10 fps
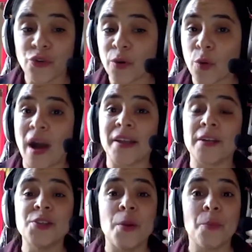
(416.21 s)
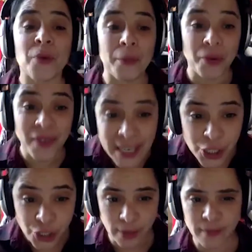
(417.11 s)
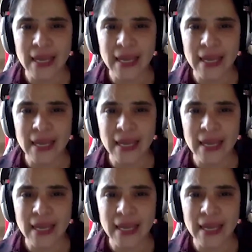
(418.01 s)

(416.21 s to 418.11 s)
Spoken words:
requires preparation.